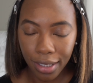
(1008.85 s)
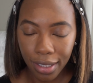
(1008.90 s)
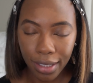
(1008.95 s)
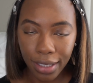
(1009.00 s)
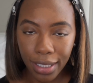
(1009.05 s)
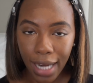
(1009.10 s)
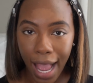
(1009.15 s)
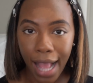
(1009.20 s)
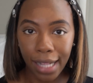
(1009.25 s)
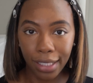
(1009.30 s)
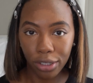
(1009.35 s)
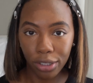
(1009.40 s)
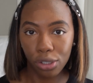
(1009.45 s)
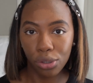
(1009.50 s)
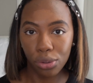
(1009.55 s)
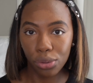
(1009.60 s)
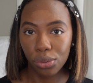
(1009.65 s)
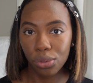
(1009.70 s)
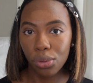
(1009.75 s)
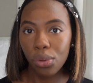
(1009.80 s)
not
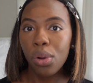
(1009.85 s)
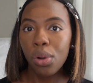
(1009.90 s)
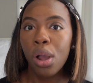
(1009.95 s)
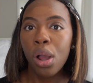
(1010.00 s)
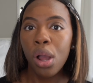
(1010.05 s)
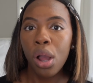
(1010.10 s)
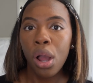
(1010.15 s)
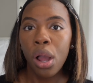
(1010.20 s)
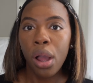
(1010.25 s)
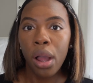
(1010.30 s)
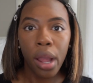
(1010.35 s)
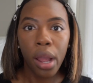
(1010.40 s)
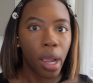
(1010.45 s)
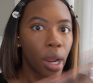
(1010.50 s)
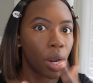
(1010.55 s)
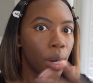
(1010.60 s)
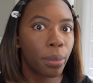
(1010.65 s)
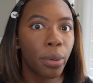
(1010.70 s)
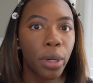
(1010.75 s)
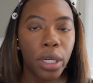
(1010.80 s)
too
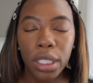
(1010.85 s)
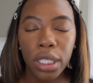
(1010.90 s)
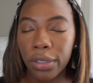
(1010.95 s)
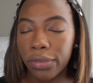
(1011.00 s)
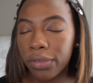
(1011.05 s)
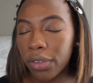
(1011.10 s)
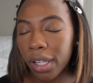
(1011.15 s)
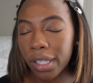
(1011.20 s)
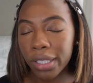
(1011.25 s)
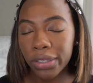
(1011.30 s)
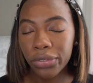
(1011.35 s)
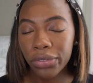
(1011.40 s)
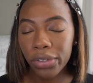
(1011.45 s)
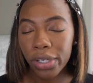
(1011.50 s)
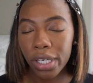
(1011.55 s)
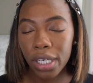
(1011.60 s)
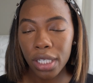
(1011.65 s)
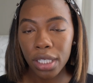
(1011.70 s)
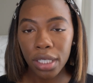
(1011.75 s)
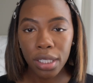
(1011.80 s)
airbrushed flawless
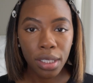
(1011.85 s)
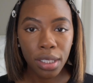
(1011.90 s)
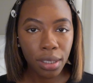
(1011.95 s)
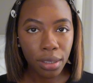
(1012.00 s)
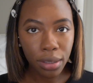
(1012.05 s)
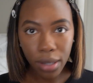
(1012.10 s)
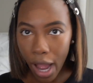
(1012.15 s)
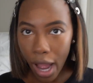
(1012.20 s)
finish,